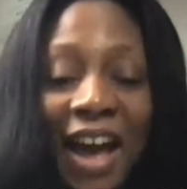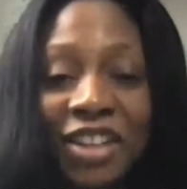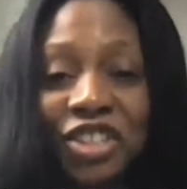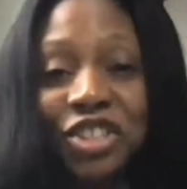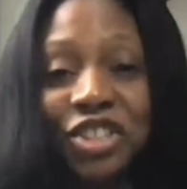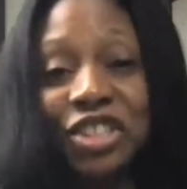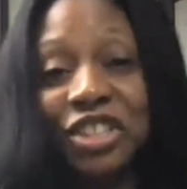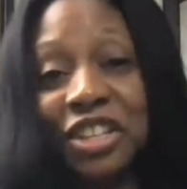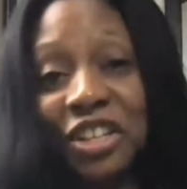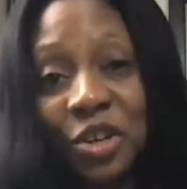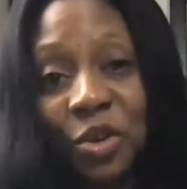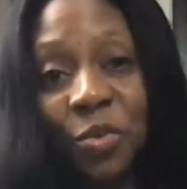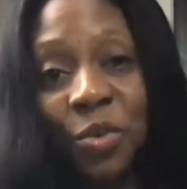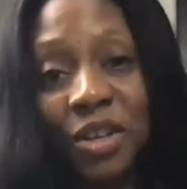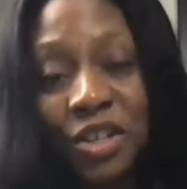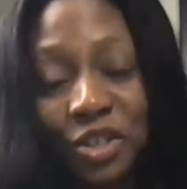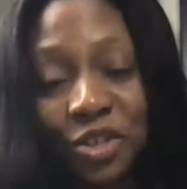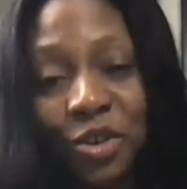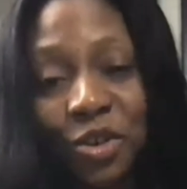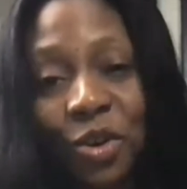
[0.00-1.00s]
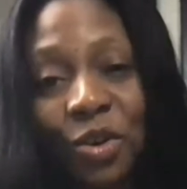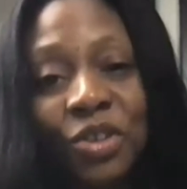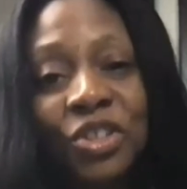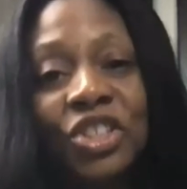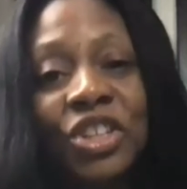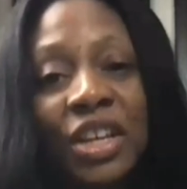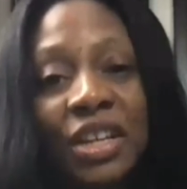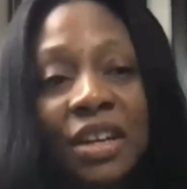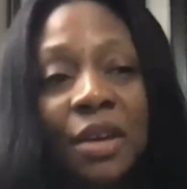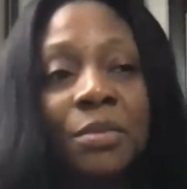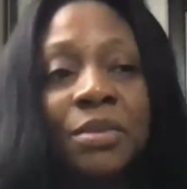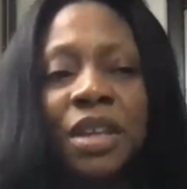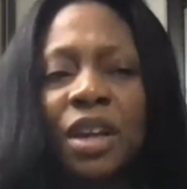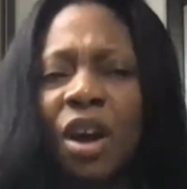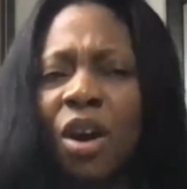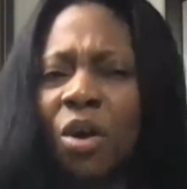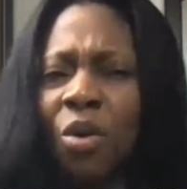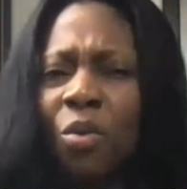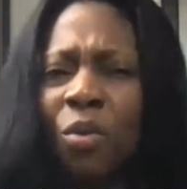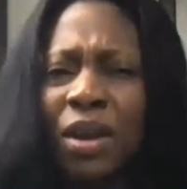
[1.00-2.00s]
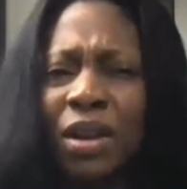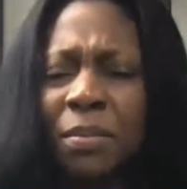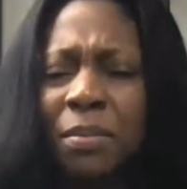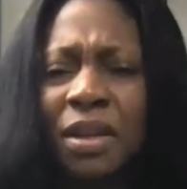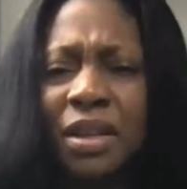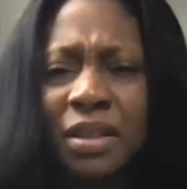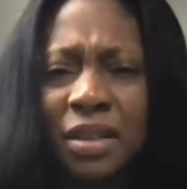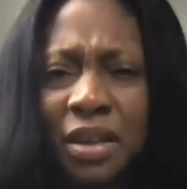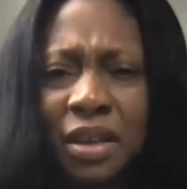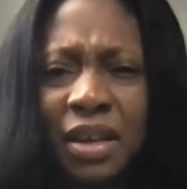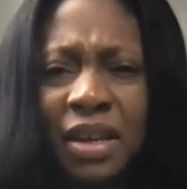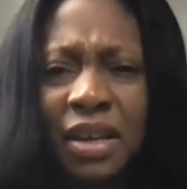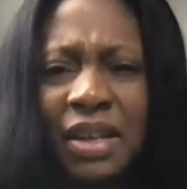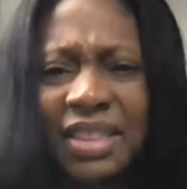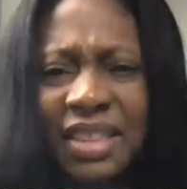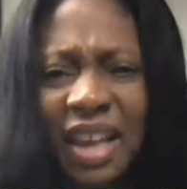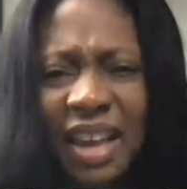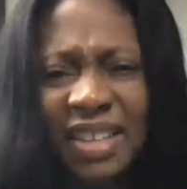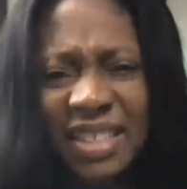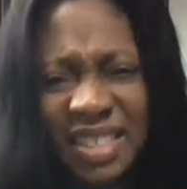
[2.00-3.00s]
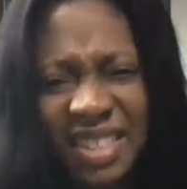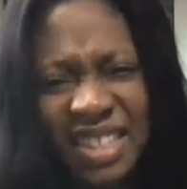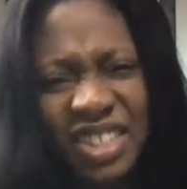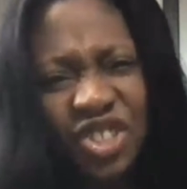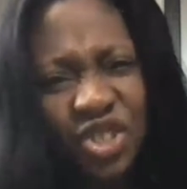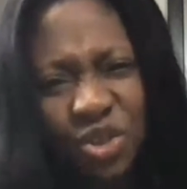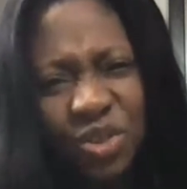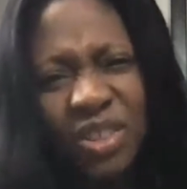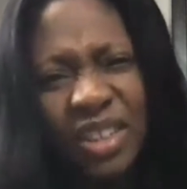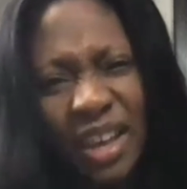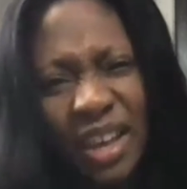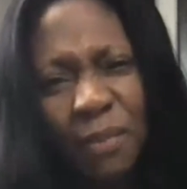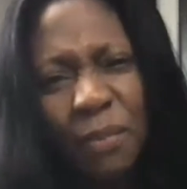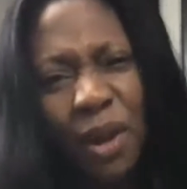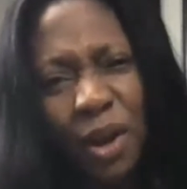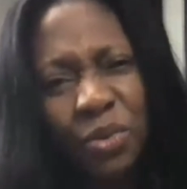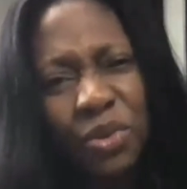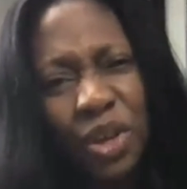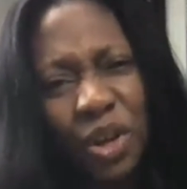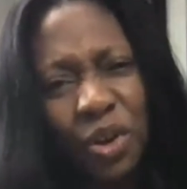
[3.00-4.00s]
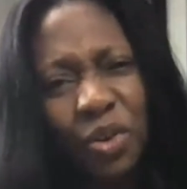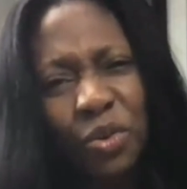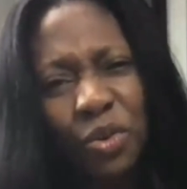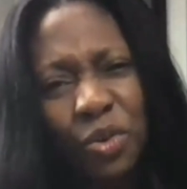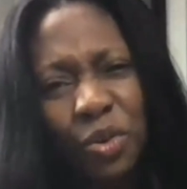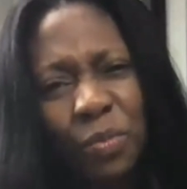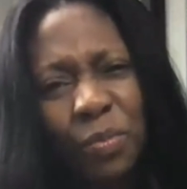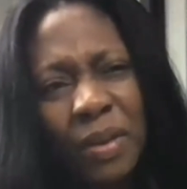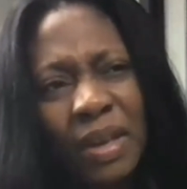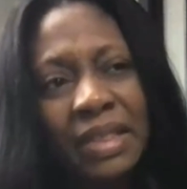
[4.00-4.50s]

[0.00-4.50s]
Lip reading: I just did a quick search and I was like, oh, wait a minute, isn't this your same healthcare group?